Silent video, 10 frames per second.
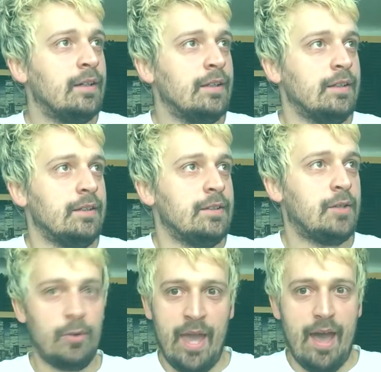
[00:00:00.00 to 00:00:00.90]
So
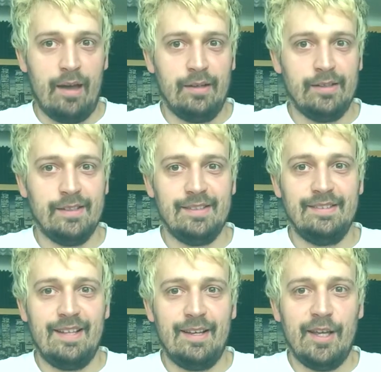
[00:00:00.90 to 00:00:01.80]
yeah,
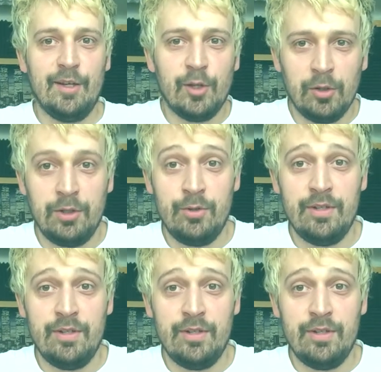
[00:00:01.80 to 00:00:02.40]
in conclusion,